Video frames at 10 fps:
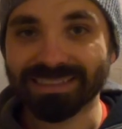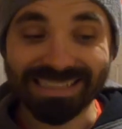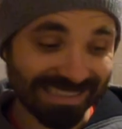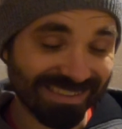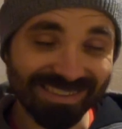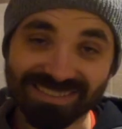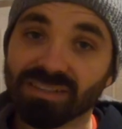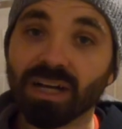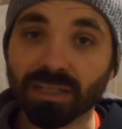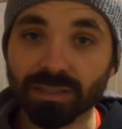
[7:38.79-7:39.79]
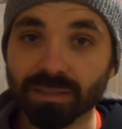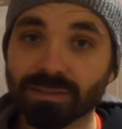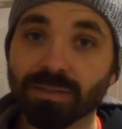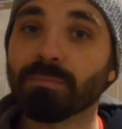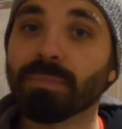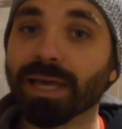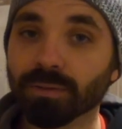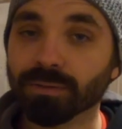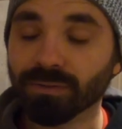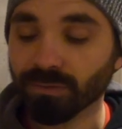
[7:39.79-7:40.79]
gets stuck to
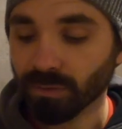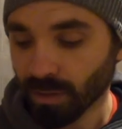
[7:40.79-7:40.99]
metals.